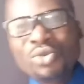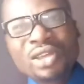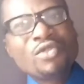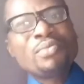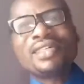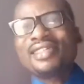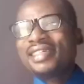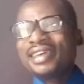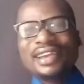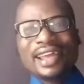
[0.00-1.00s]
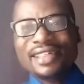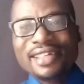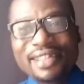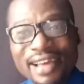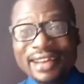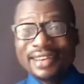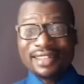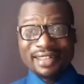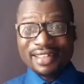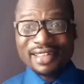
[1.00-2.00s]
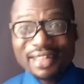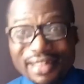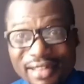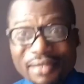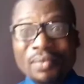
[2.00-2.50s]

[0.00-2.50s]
could even be sicknesses and diseases.